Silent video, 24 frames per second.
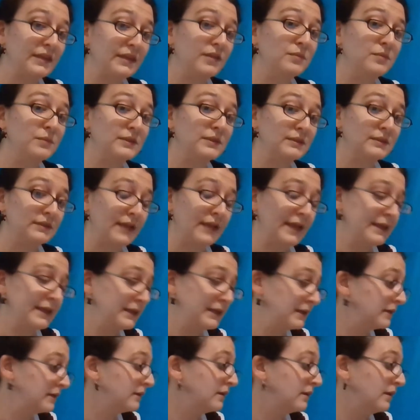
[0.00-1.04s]
that you would
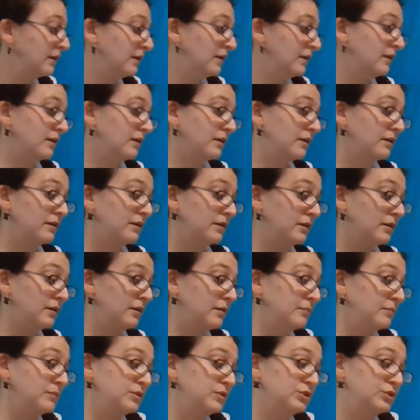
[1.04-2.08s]
like.
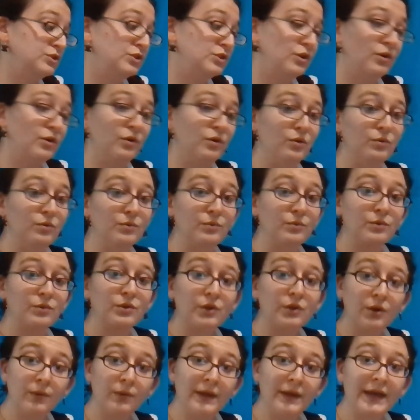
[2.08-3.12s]

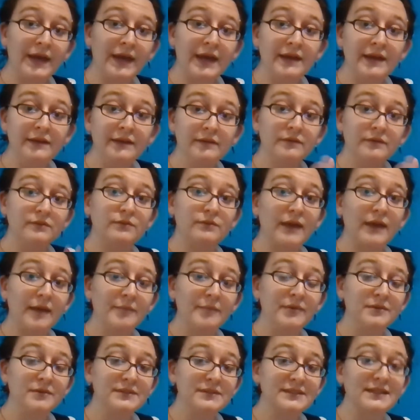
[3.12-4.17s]
So go ahead,
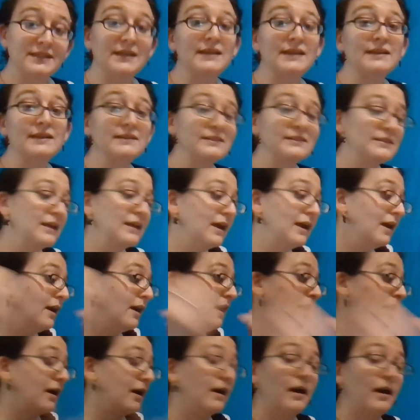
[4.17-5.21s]
grab those things,
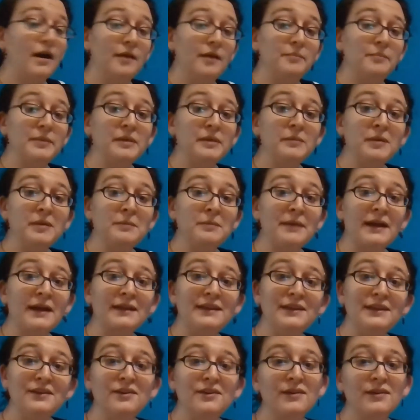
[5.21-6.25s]
meet me
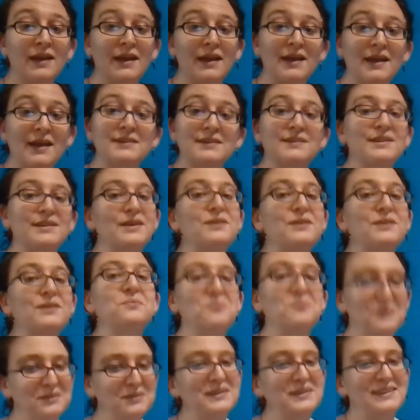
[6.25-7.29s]
back here, and
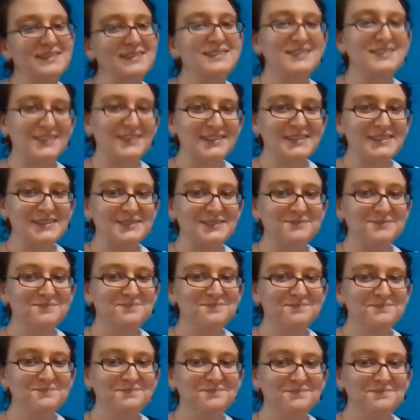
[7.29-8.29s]
then we'll get started.